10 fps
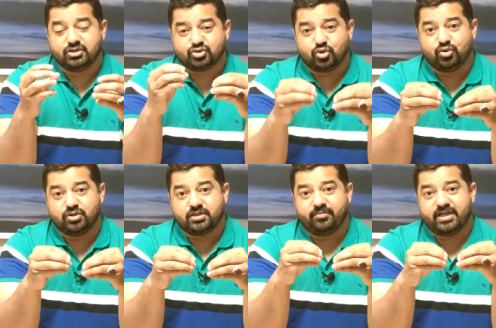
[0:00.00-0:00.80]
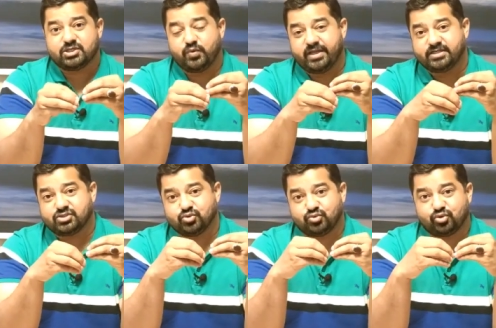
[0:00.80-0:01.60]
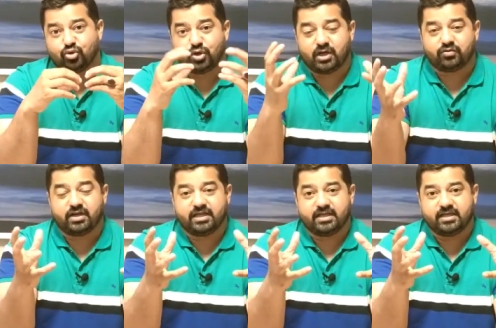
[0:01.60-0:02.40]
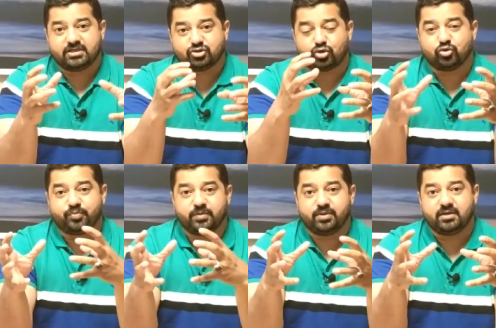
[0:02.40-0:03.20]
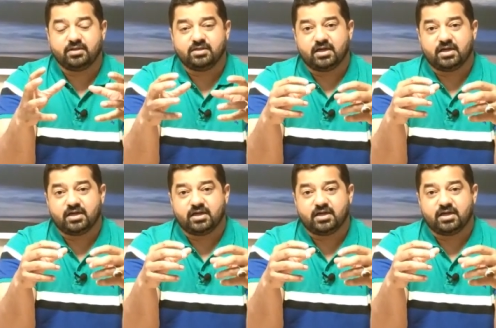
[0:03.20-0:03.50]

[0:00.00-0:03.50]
So the best way is to go around that area, talk to people,